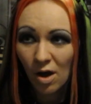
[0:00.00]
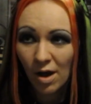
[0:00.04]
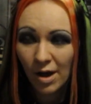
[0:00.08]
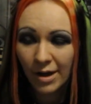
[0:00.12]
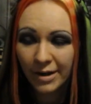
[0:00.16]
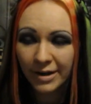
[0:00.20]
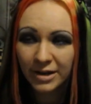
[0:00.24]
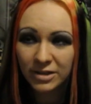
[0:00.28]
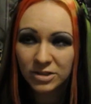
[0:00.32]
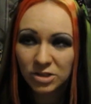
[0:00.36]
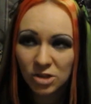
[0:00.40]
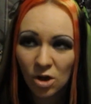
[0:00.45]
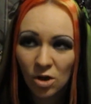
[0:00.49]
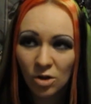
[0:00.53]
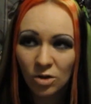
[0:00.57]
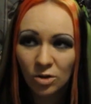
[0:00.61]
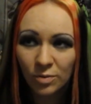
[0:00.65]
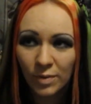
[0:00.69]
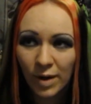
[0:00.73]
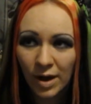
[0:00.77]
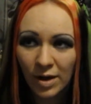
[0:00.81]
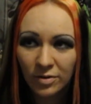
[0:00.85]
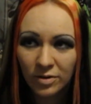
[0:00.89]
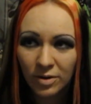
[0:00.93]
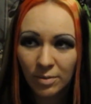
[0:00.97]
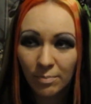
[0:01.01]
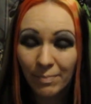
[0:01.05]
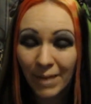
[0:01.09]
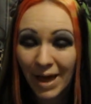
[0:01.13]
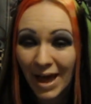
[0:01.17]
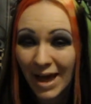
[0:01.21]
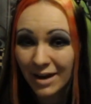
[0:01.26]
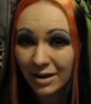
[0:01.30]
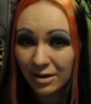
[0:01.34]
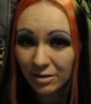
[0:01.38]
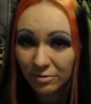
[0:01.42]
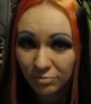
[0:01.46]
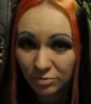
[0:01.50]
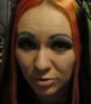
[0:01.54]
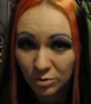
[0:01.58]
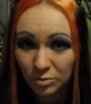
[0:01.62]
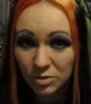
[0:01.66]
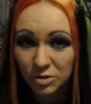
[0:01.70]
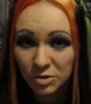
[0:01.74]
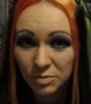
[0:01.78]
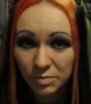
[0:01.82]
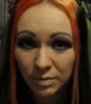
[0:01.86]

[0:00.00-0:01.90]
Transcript: I guess all around a bad influence.